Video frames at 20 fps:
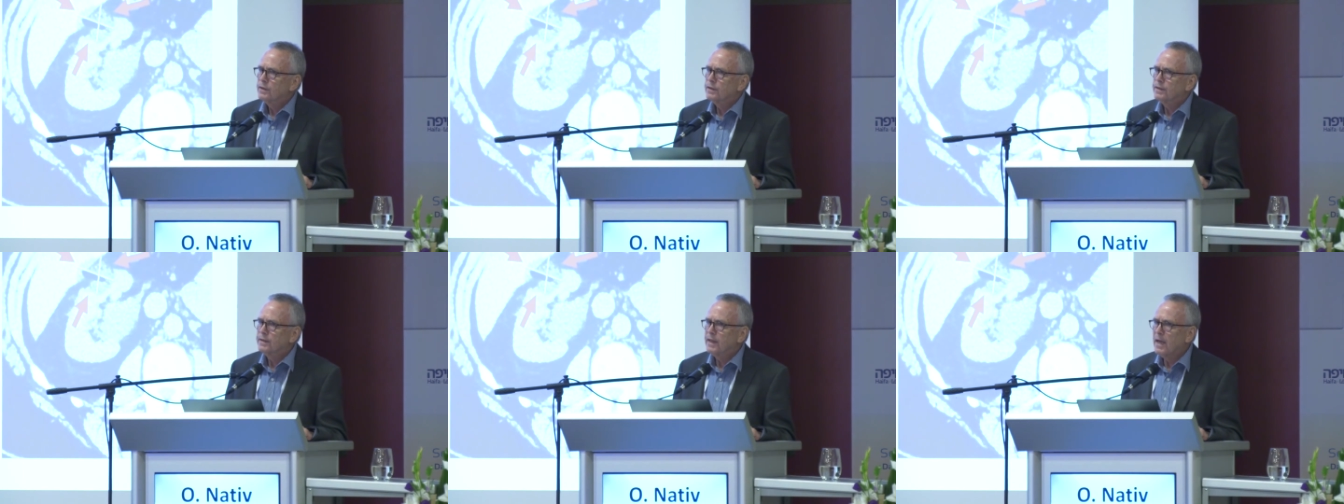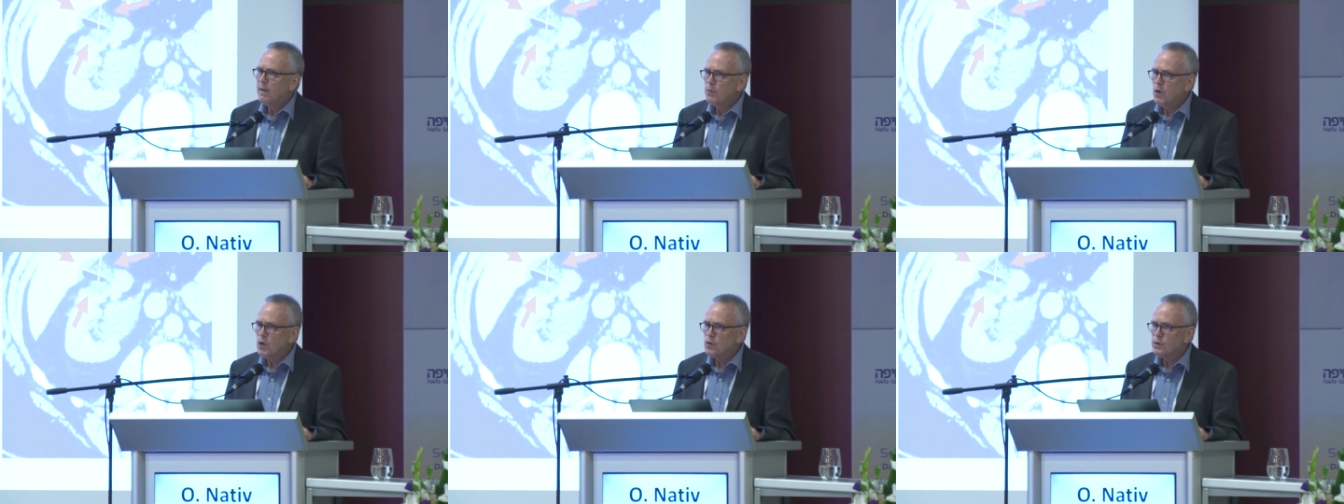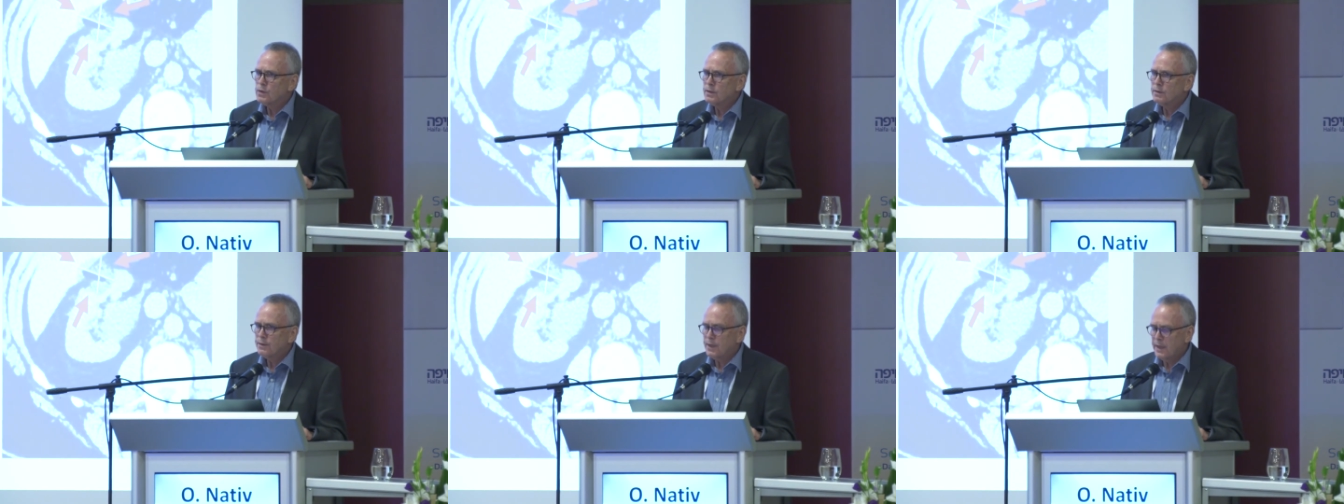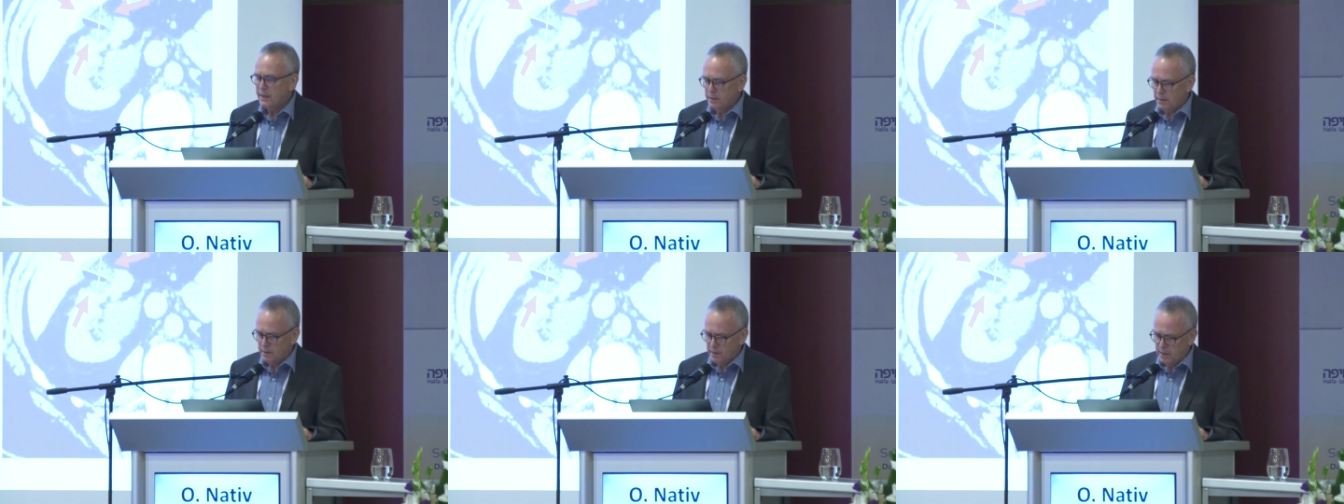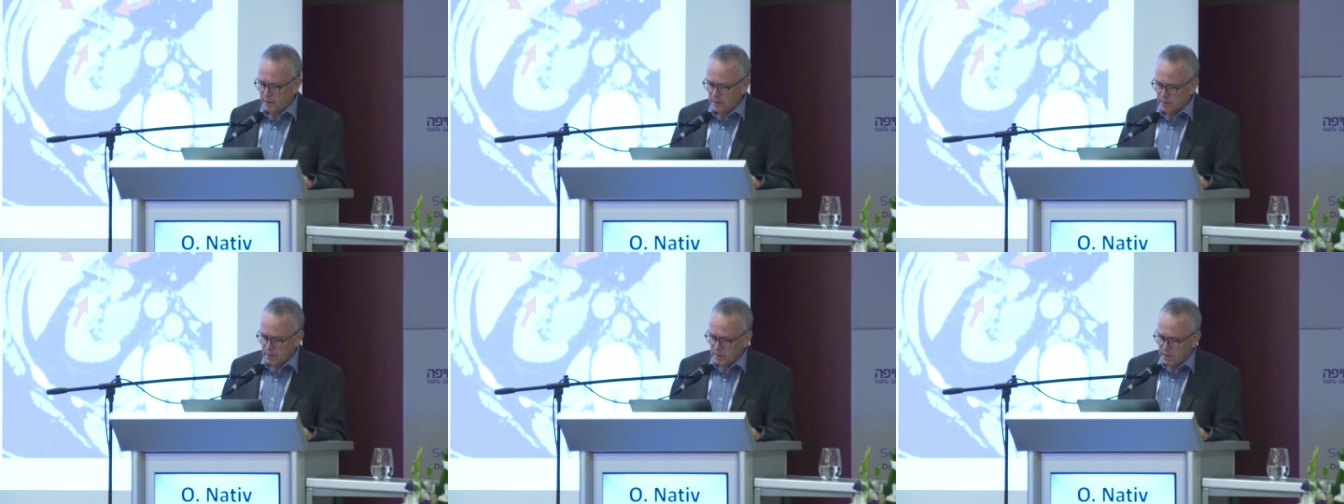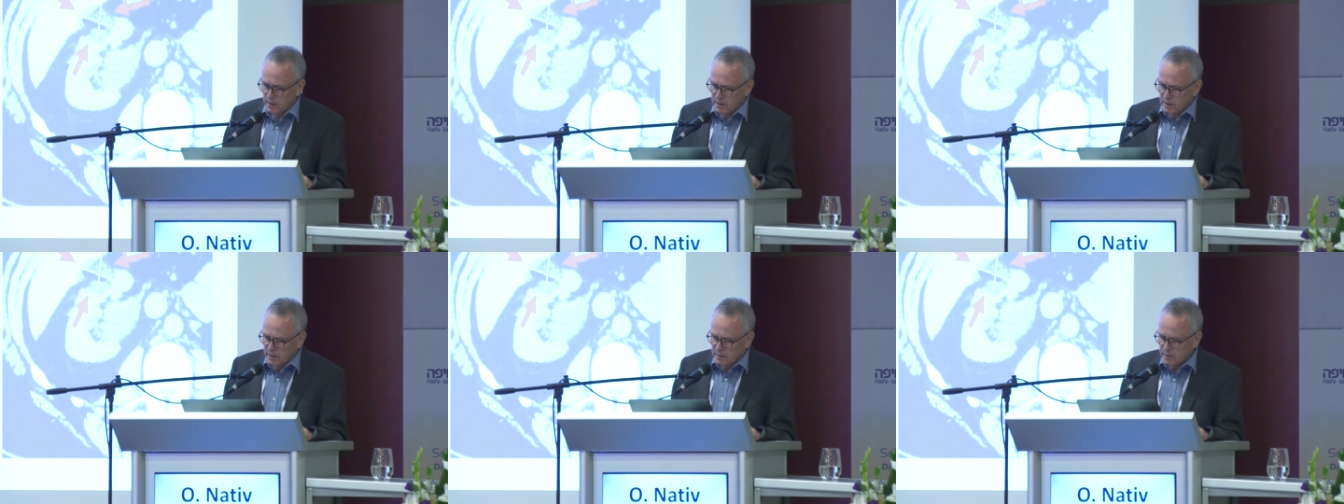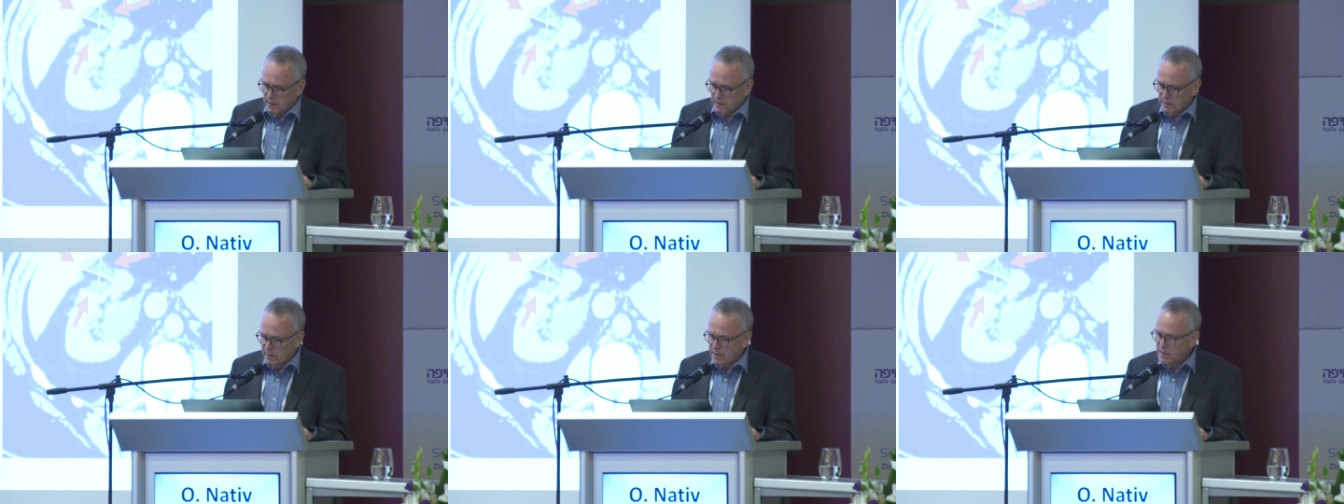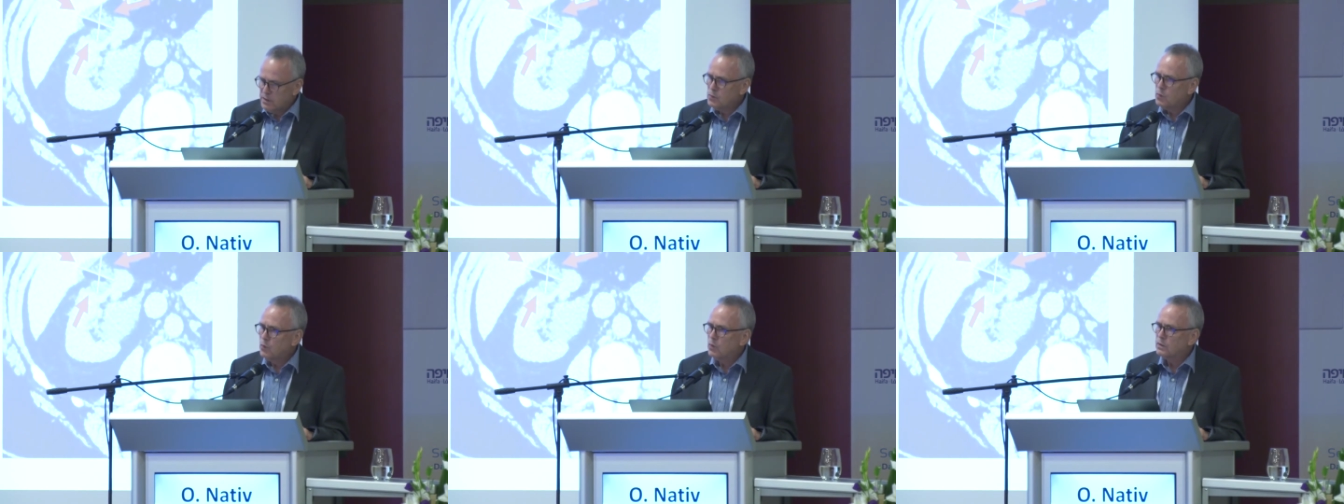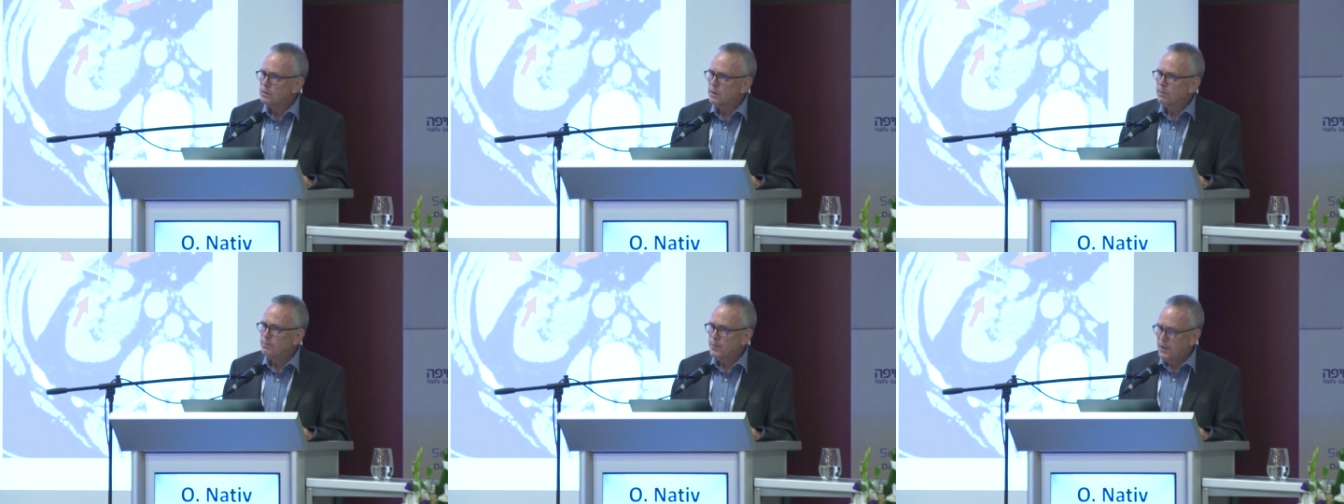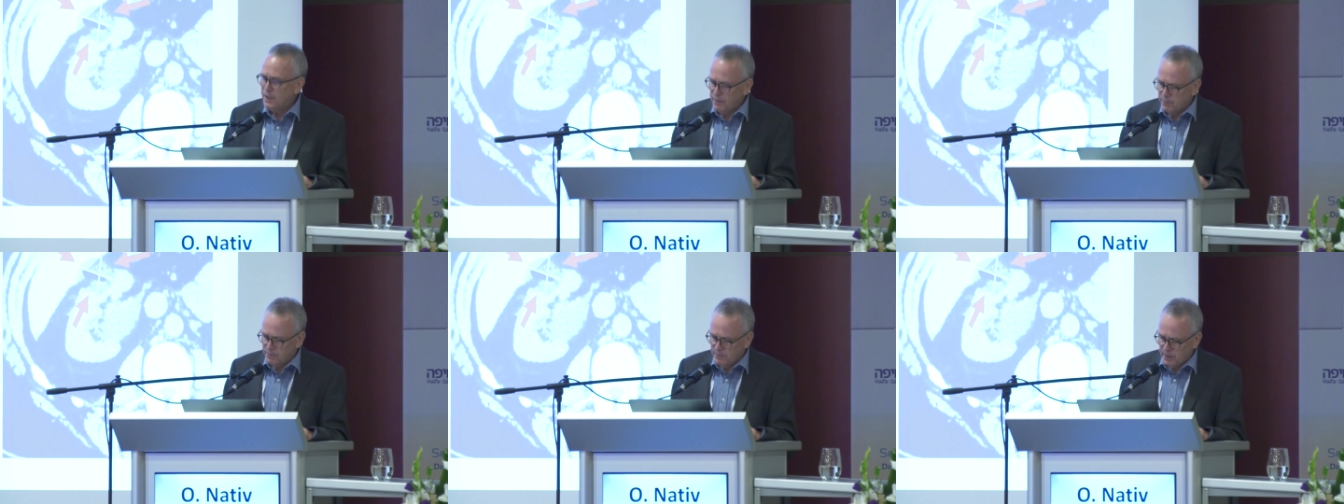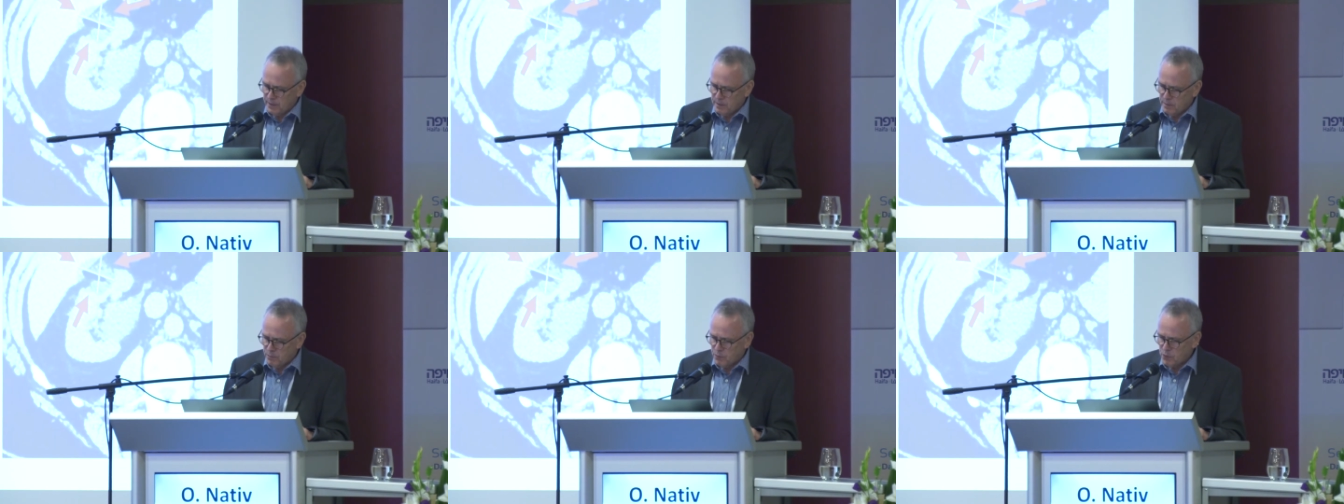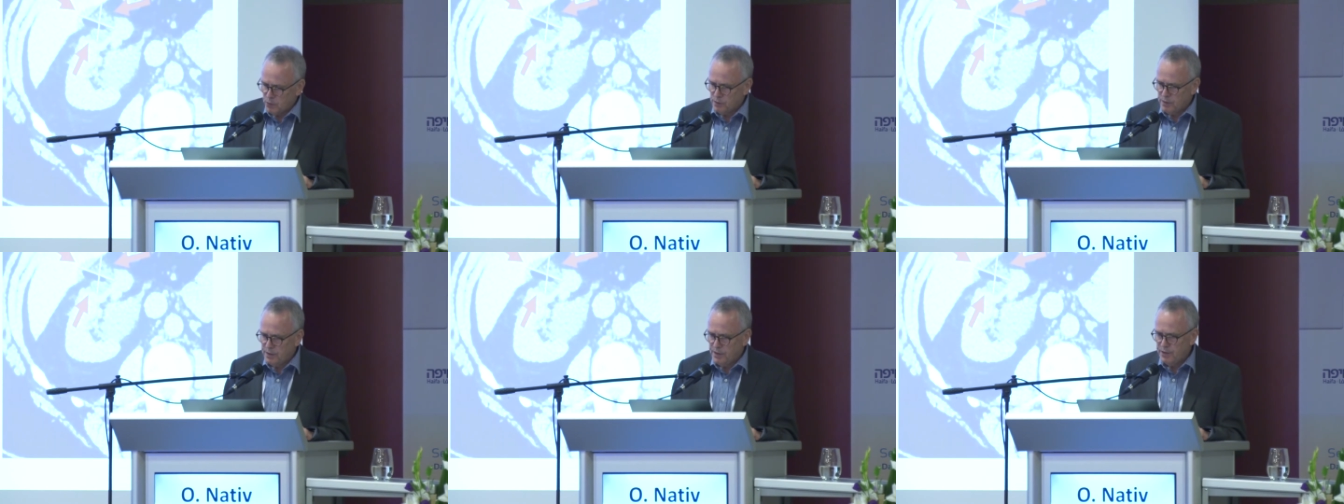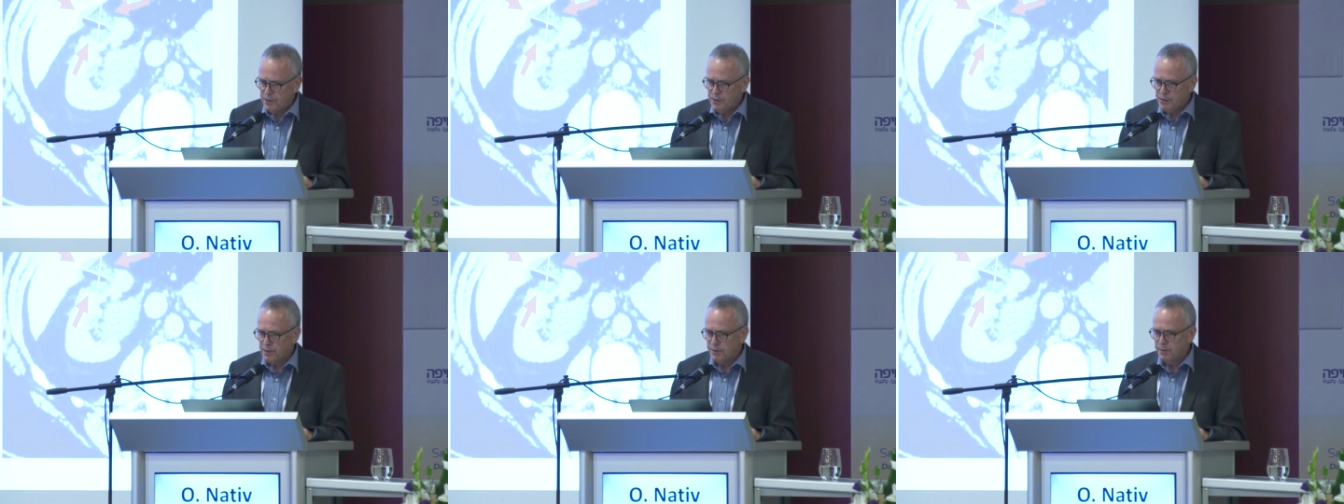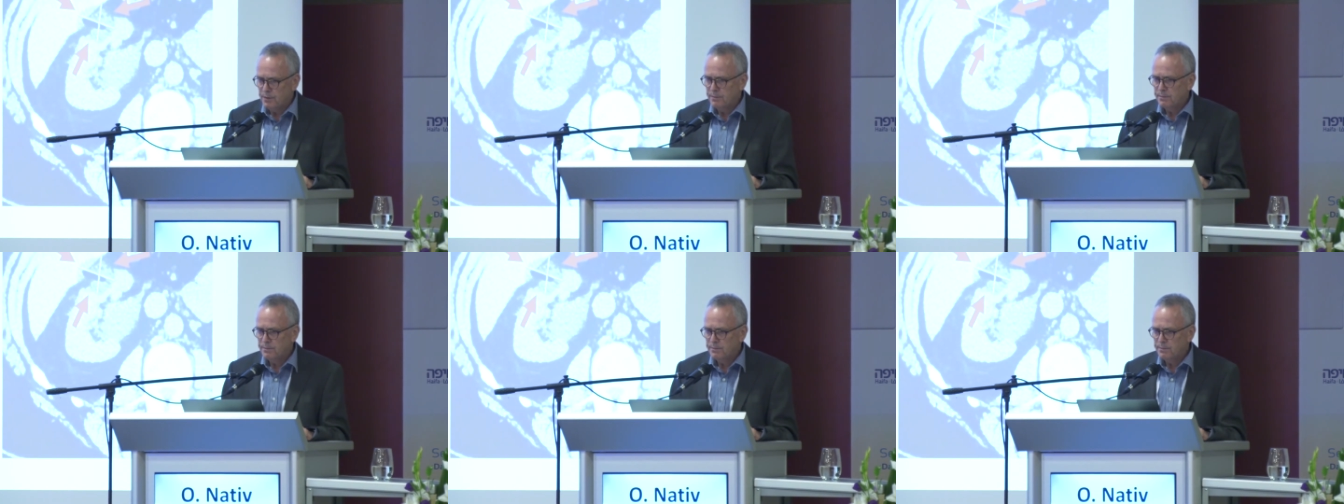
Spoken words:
demonstrating that this was a perfect procedure.